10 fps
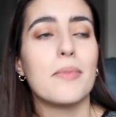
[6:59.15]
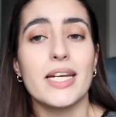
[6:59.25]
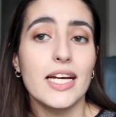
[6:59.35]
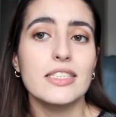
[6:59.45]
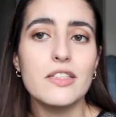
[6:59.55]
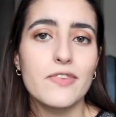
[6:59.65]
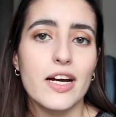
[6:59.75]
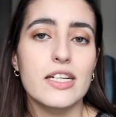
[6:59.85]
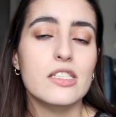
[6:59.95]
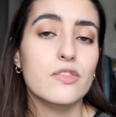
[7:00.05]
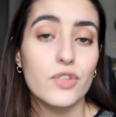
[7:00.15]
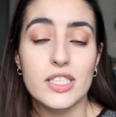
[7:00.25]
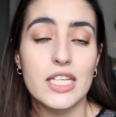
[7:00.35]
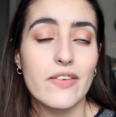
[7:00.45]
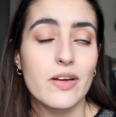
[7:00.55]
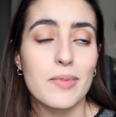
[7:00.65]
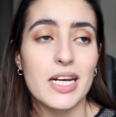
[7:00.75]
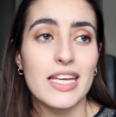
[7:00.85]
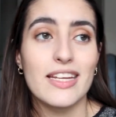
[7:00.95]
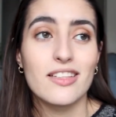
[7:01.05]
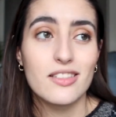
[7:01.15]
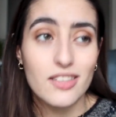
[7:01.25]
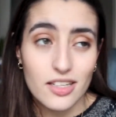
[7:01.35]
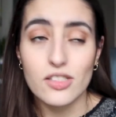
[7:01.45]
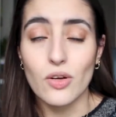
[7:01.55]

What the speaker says: My next advice for saving money does